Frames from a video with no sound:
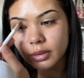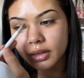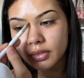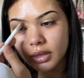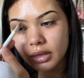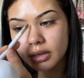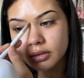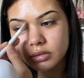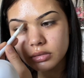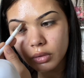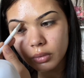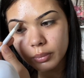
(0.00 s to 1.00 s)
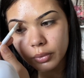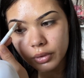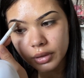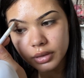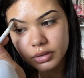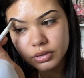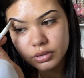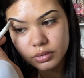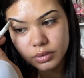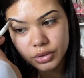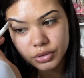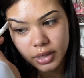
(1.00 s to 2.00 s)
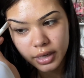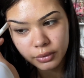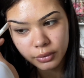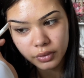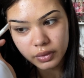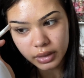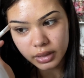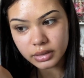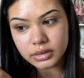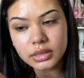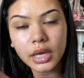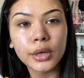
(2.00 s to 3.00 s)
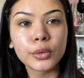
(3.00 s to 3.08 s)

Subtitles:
I think it's so important to try new things.